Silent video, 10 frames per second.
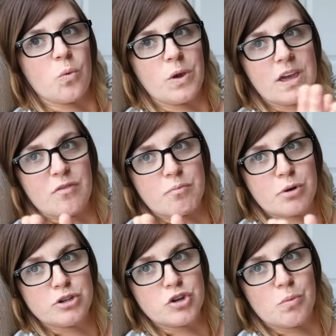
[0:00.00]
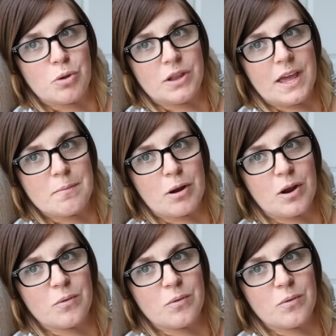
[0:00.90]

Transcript: a week of prodromal labor,